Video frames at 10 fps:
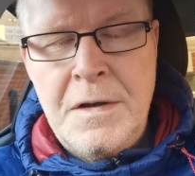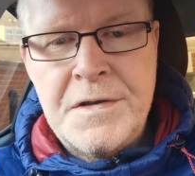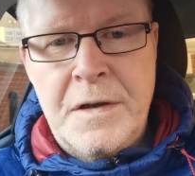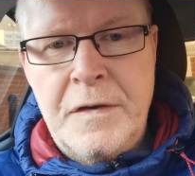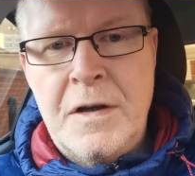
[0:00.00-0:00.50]

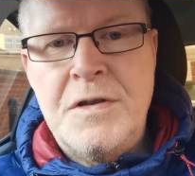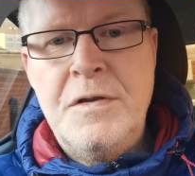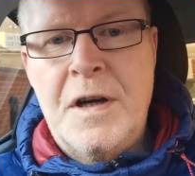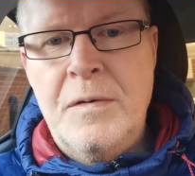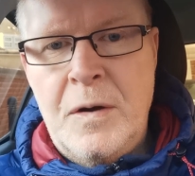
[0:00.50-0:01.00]
So for those
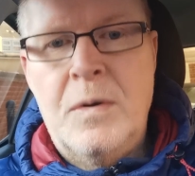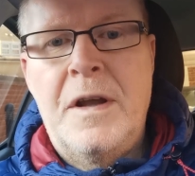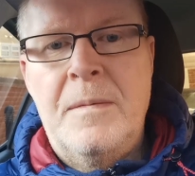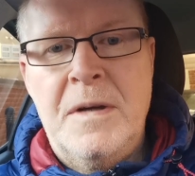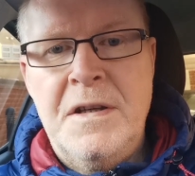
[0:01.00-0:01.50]
who don't know what
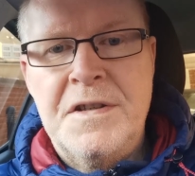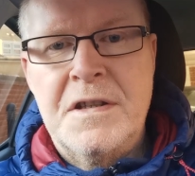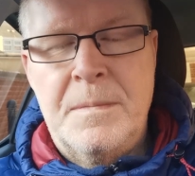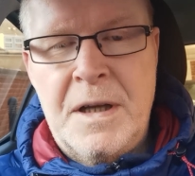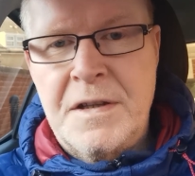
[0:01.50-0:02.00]
that means,
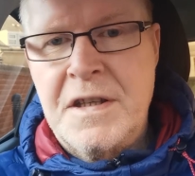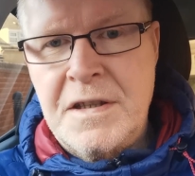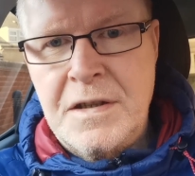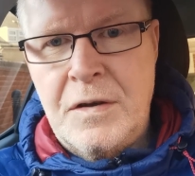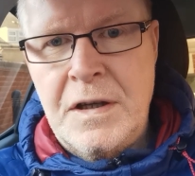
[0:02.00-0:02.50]
it's a blood
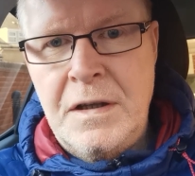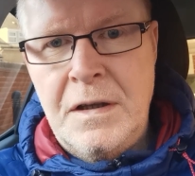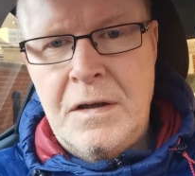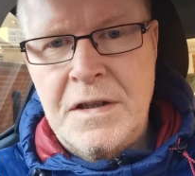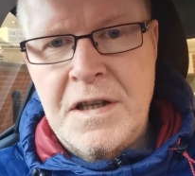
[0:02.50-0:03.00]
test that I,
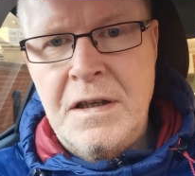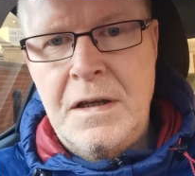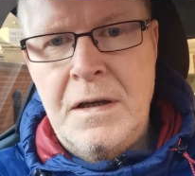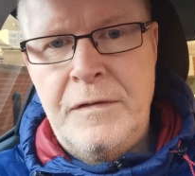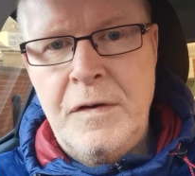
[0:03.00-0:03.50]
I take
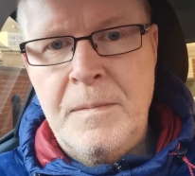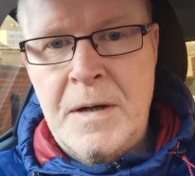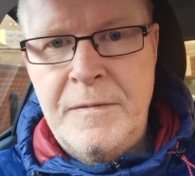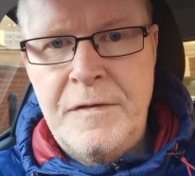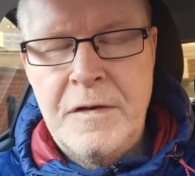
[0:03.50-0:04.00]
every
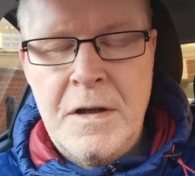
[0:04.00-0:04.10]
month